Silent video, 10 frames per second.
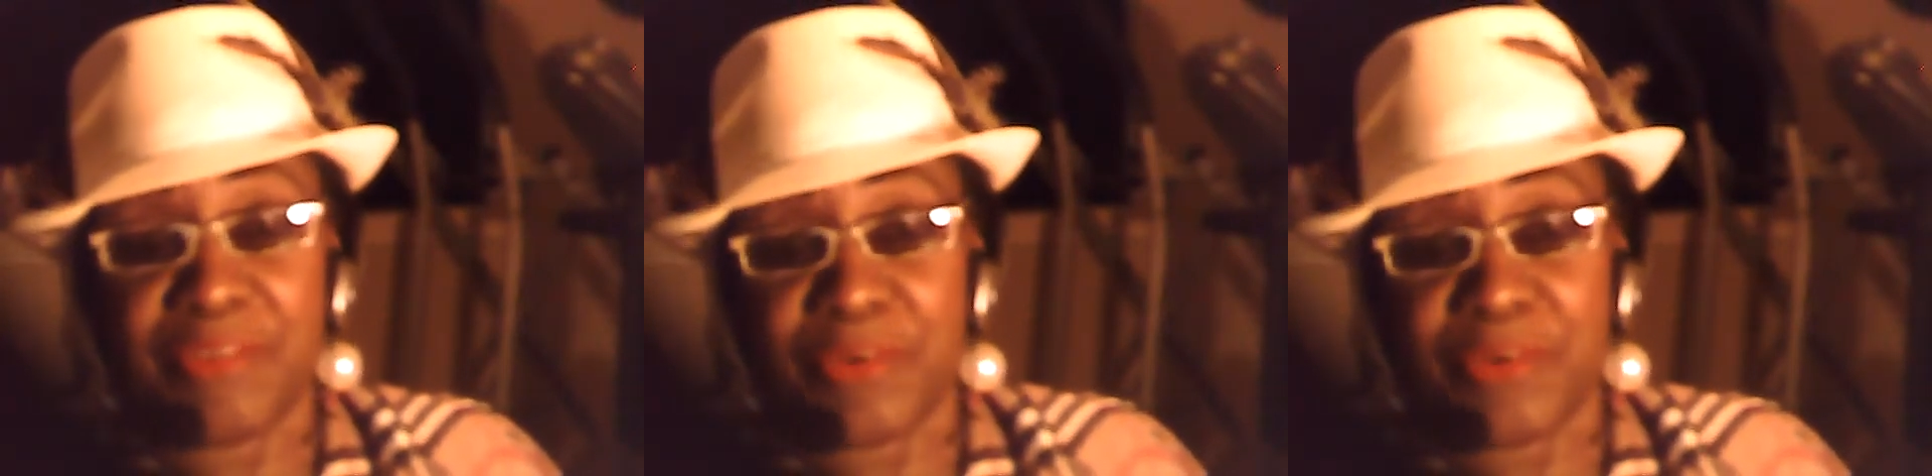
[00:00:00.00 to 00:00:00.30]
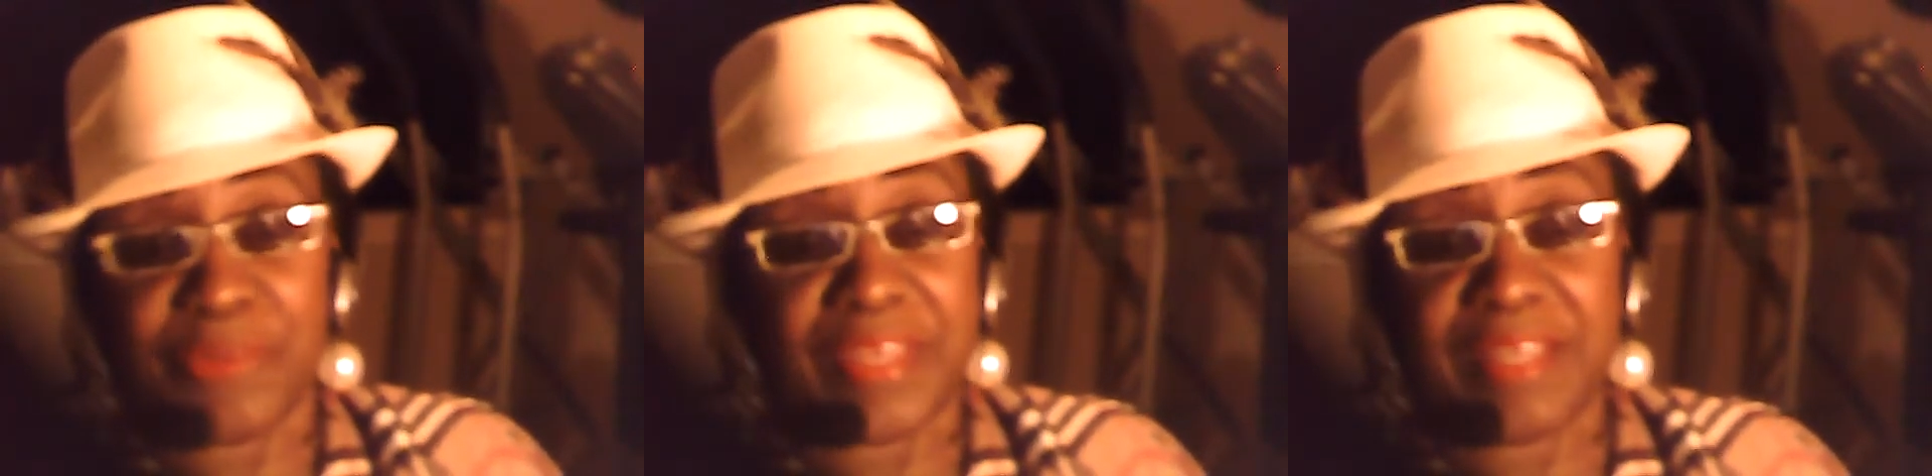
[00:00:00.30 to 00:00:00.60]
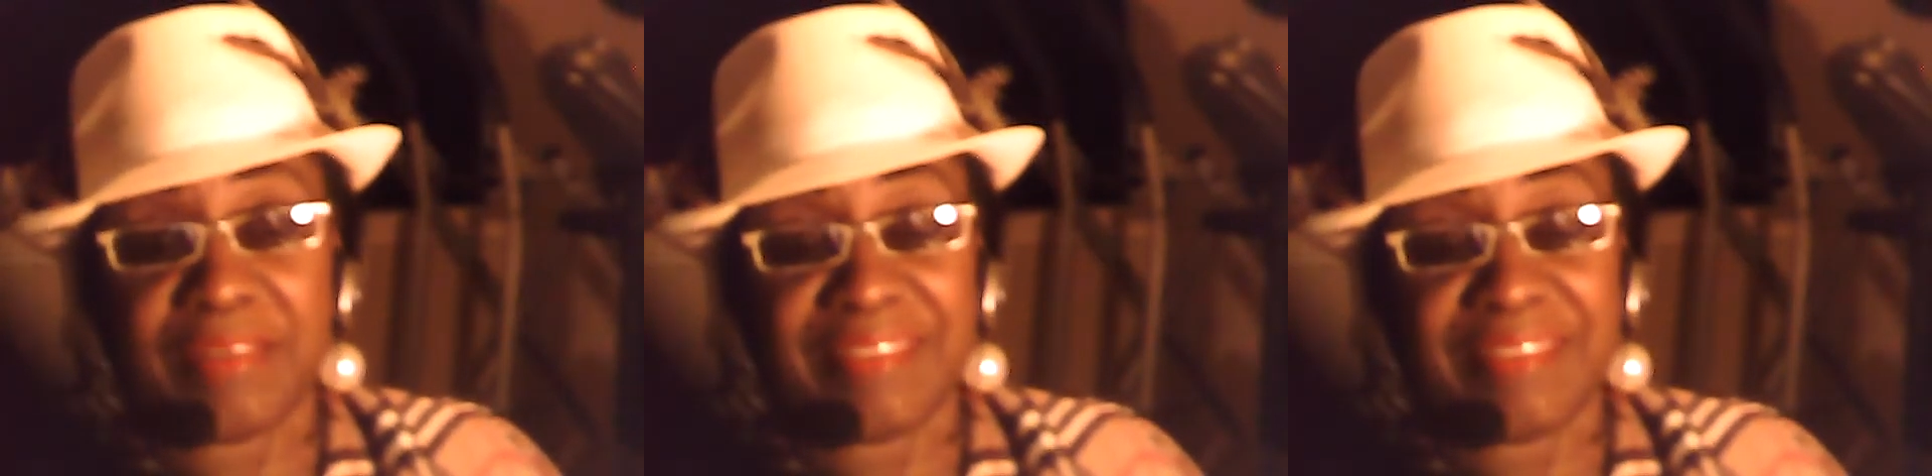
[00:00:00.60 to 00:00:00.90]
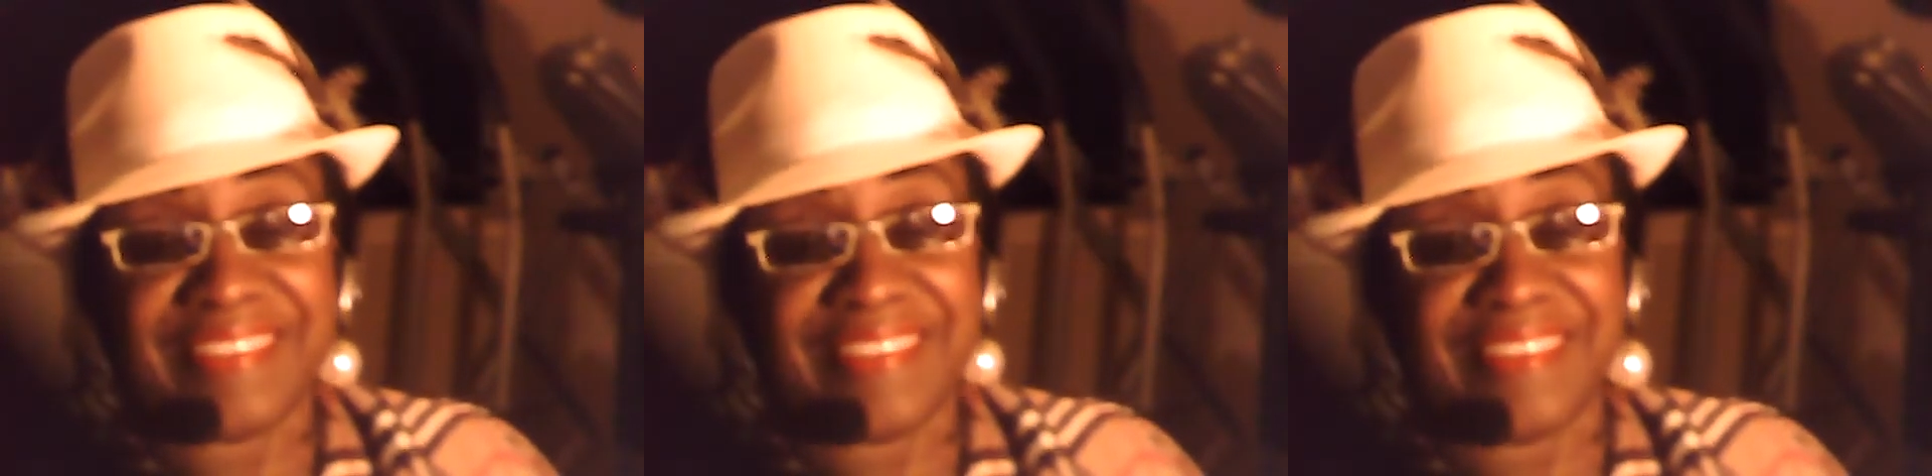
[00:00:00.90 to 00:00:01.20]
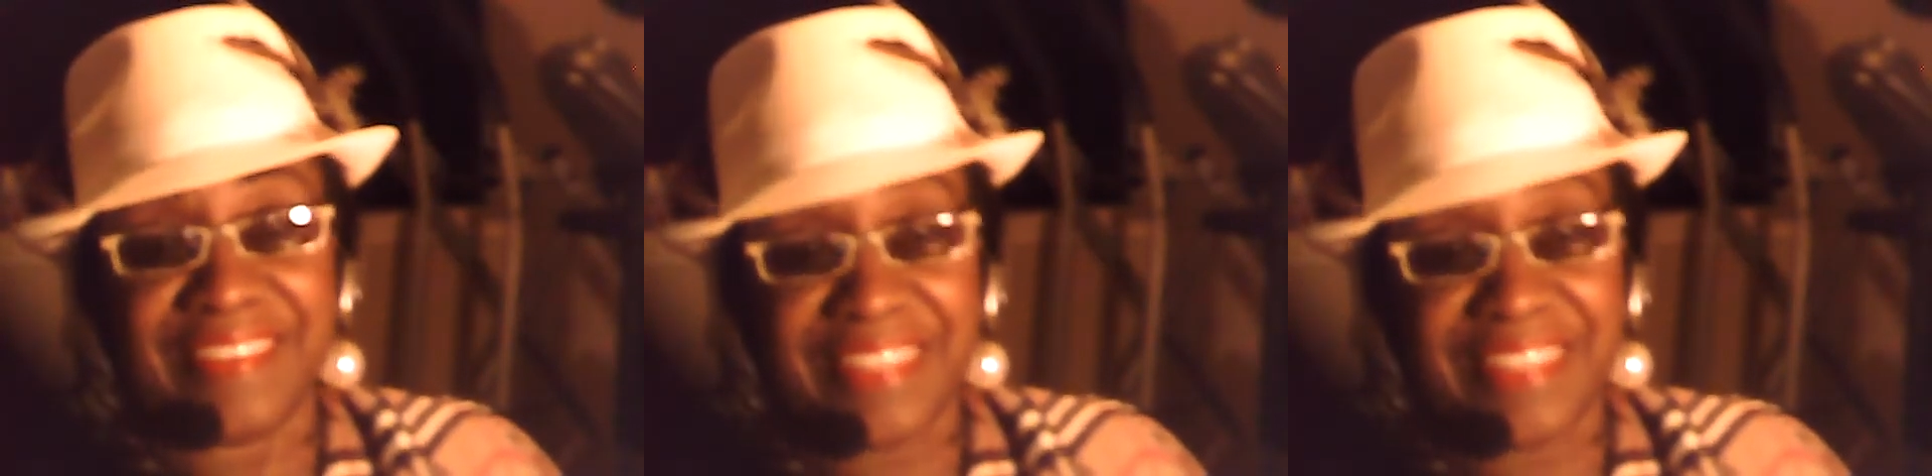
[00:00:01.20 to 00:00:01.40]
You've heard that all the